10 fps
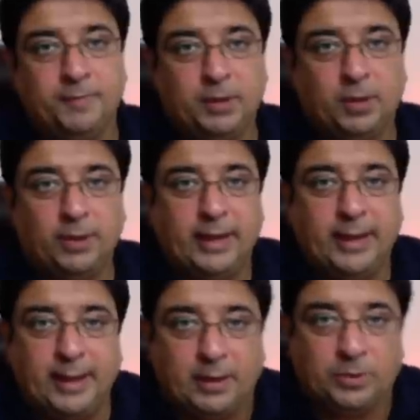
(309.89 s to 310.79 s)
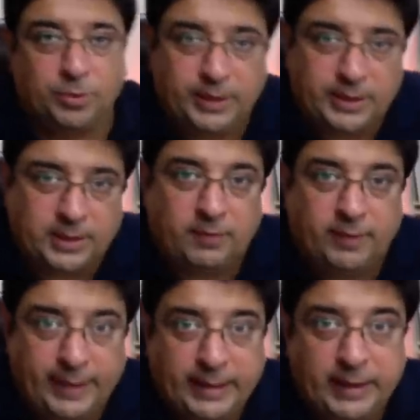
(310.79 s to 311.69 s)
Organic outreach is
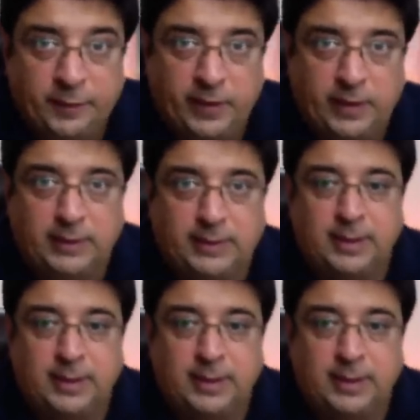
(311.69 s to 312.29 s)
very difficult,